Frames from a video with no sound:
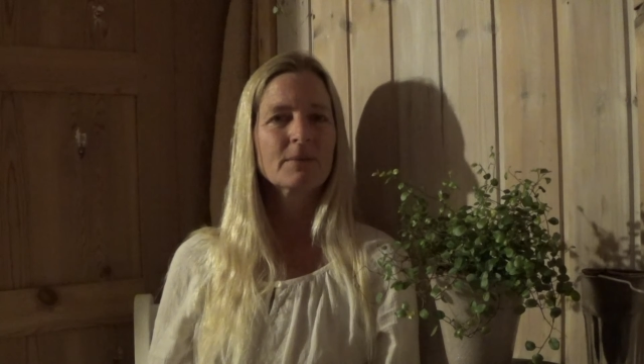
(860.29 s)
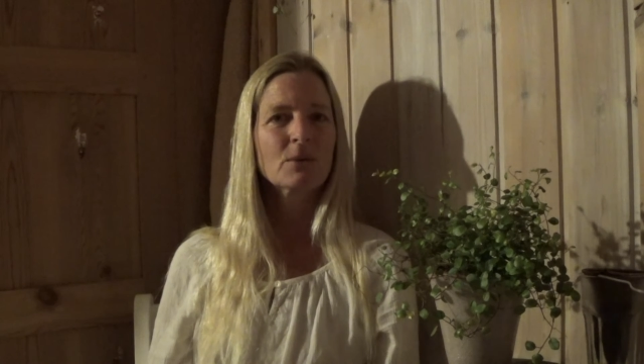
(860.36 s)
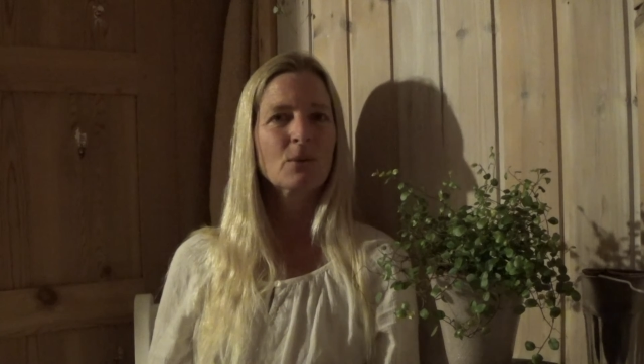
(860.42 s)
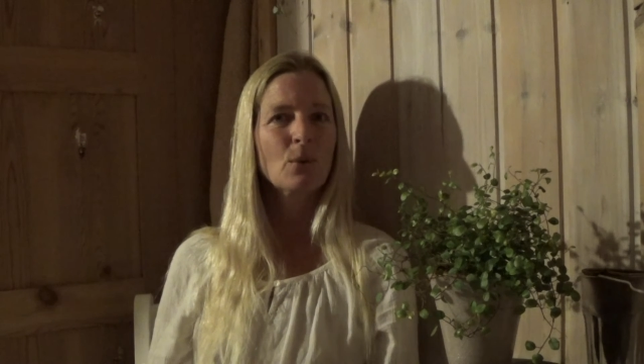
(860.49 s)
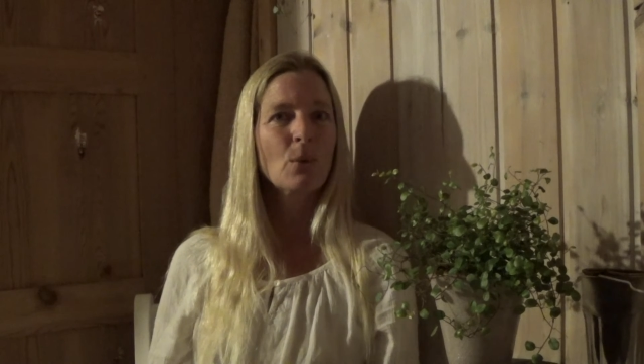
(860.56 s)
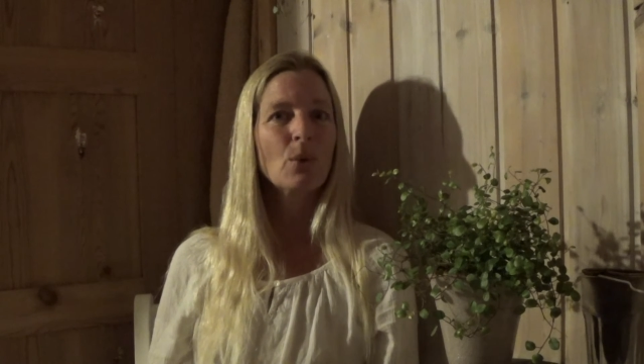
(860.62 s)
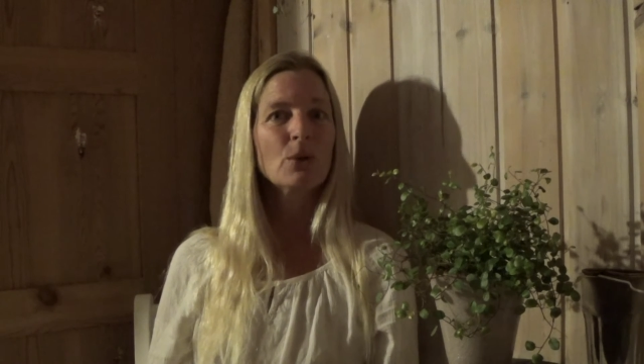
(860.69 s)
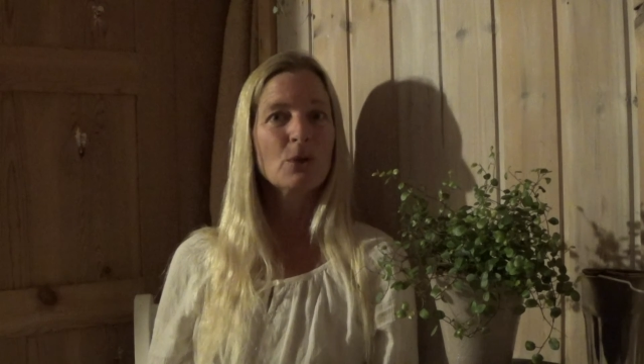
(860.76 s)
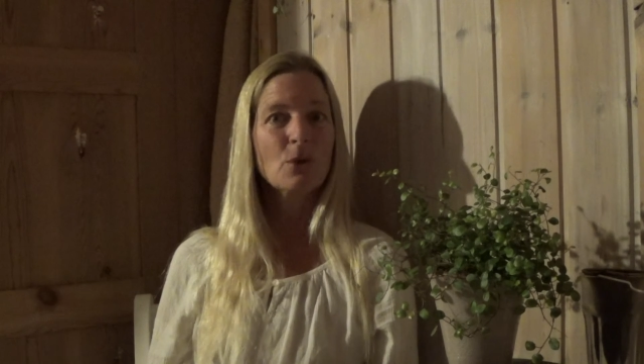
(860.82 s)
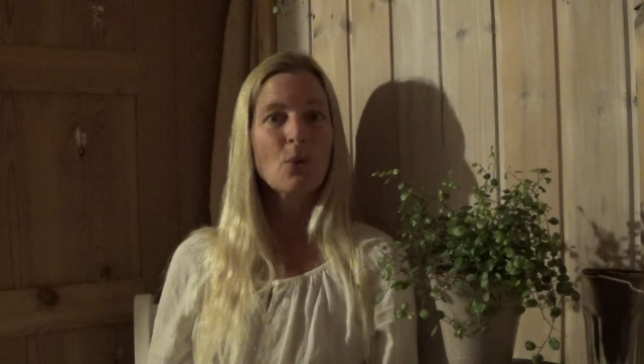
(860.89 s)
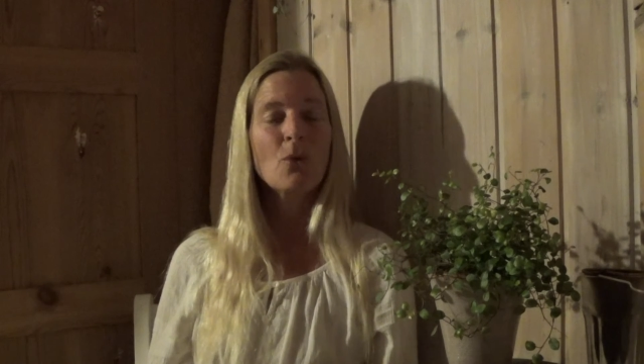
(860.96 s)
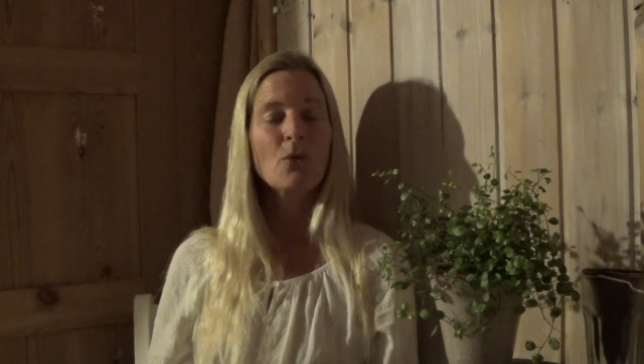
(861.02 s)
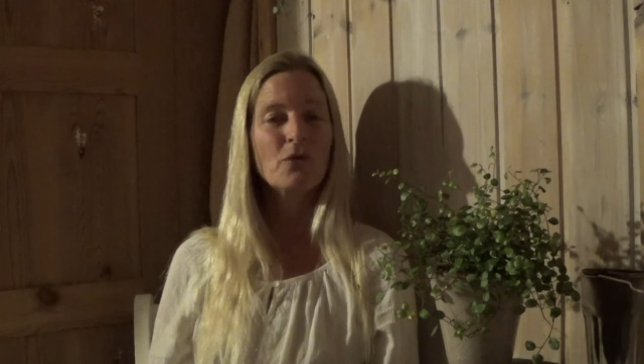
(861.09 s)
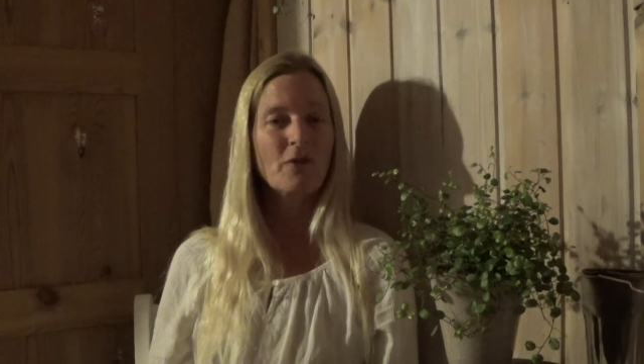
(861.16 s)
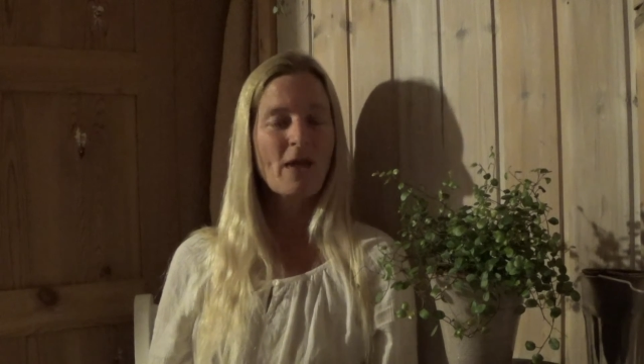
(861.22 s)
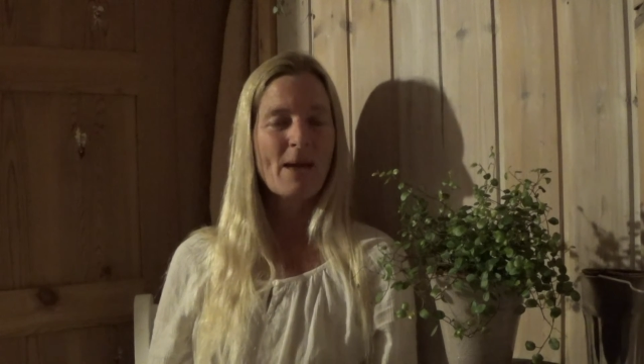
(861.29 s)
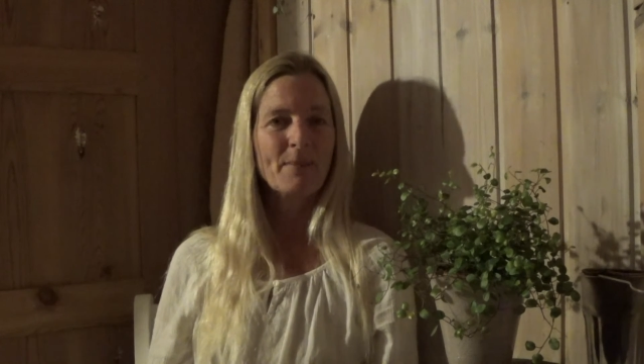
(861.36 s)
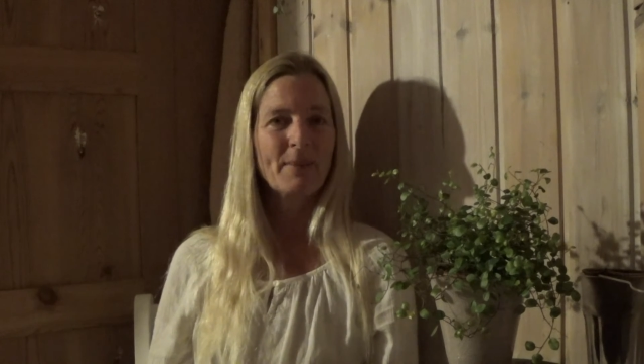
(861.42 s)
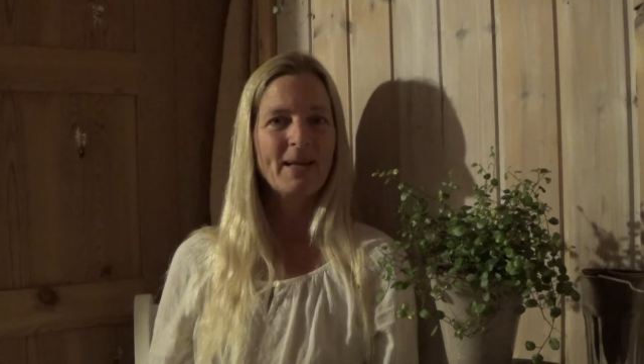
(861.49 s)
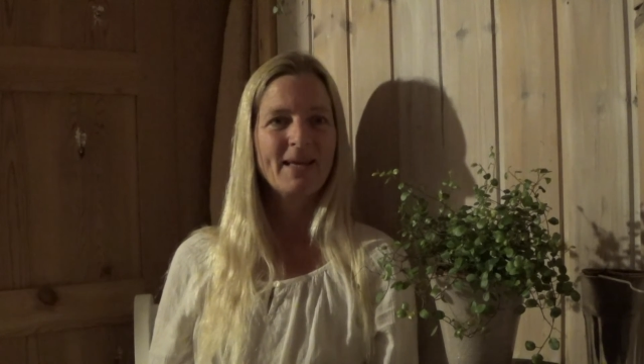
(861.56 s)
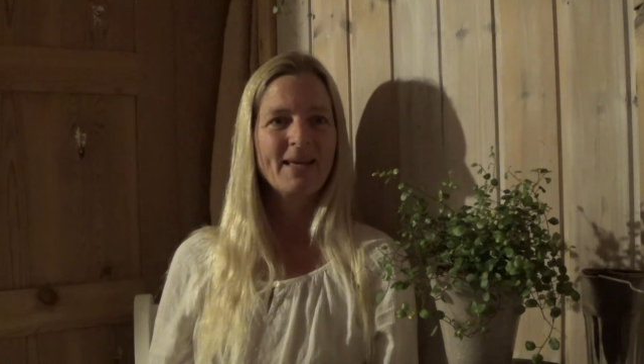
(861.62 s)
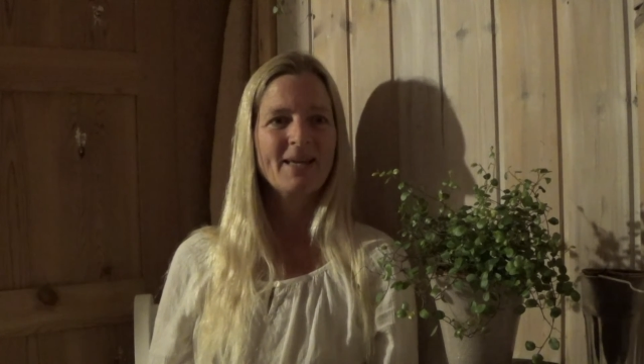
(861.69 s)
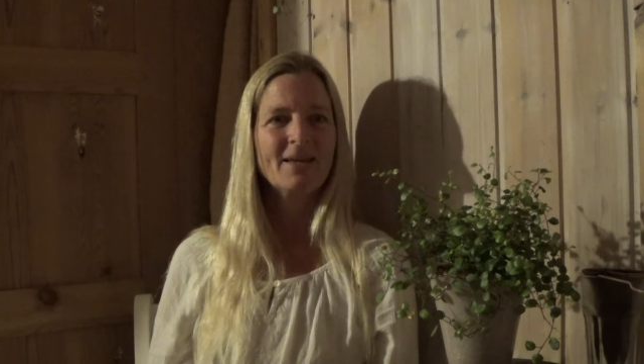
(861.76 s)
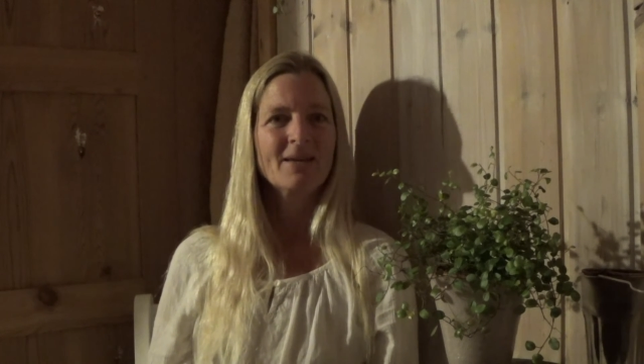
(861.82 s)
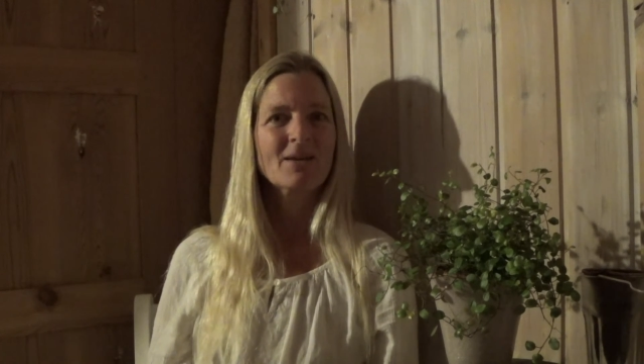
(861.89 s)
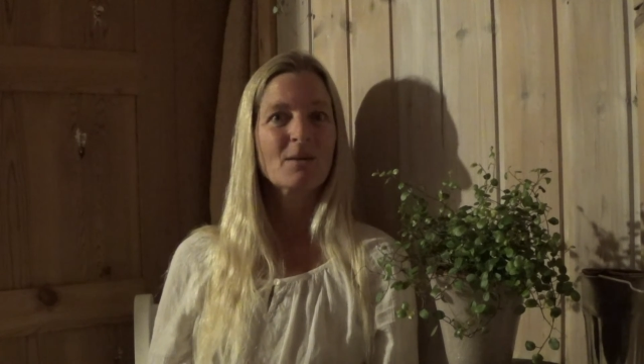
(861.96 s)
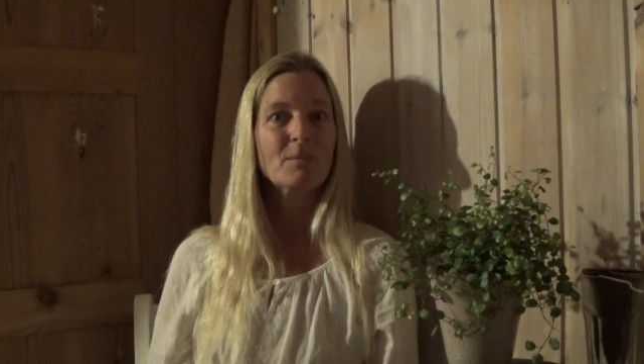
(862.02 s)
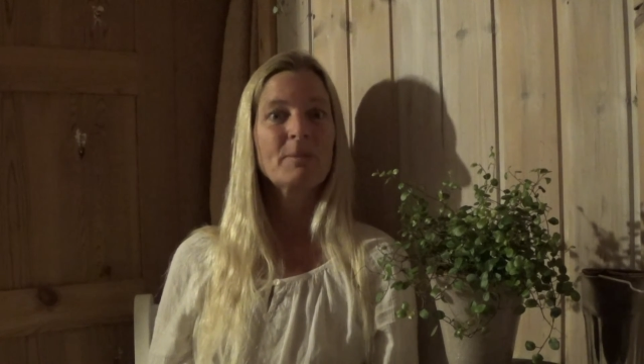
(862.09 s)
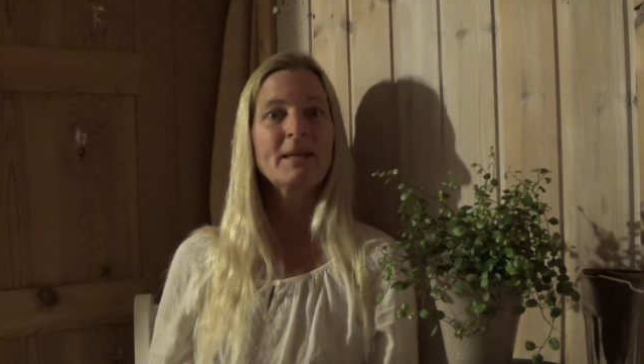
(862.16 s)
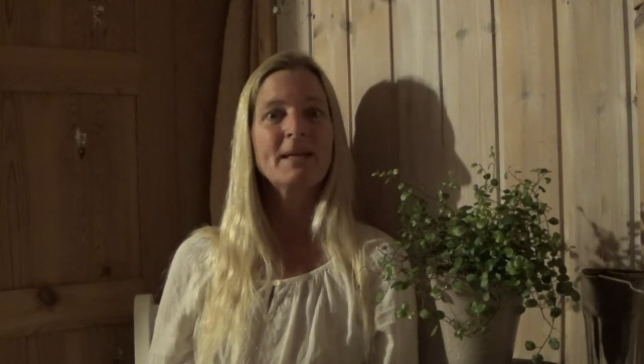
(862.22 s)
Your family
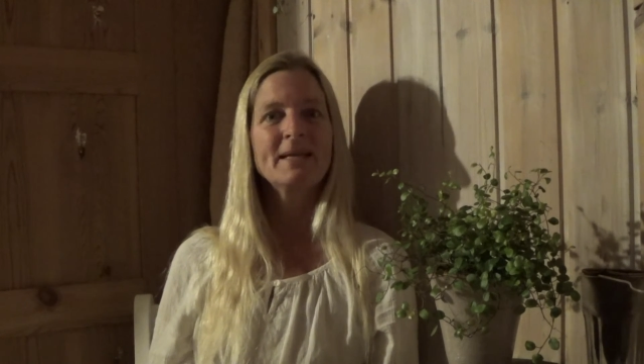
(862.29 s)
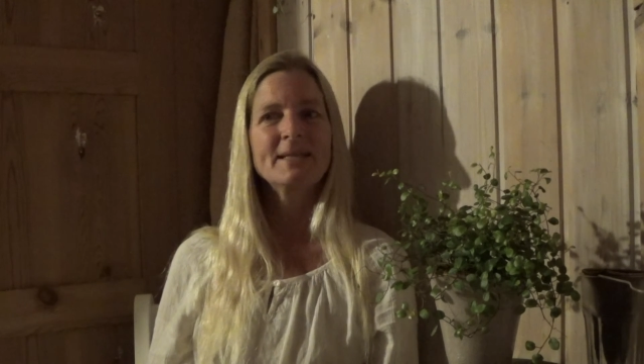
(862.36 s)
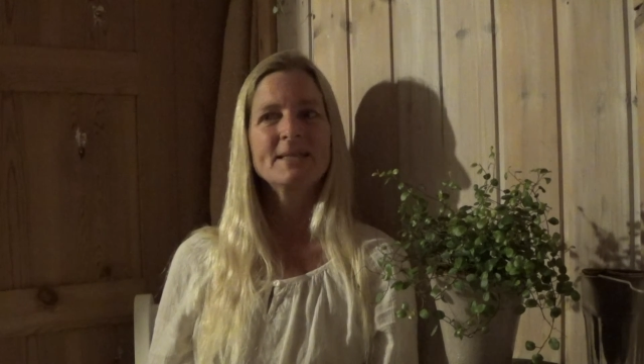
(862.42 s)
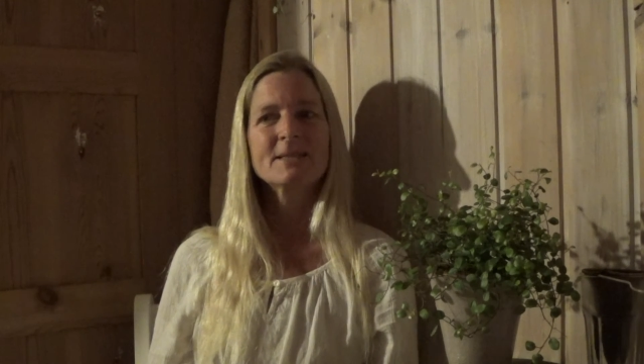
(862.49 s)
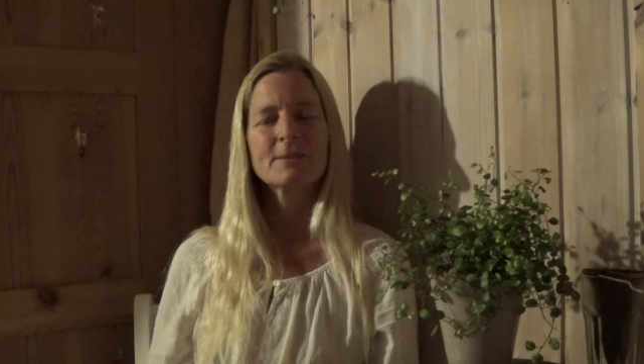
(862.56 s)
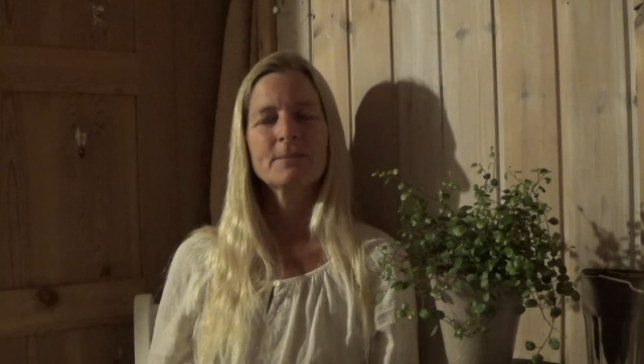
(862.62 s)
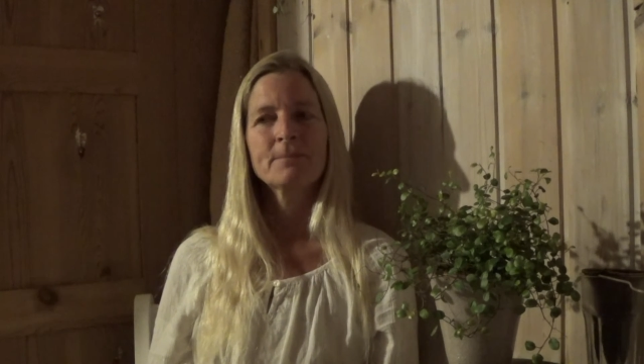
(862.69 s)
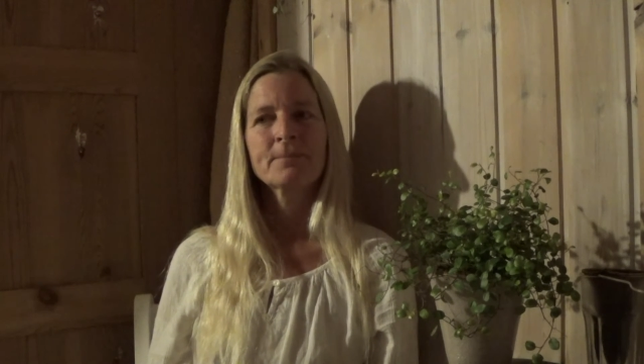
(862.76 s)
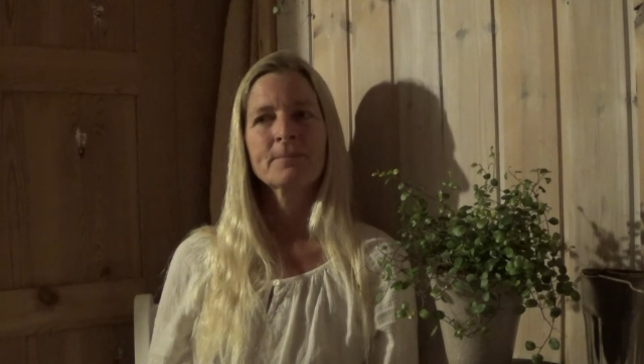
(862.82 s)
complete.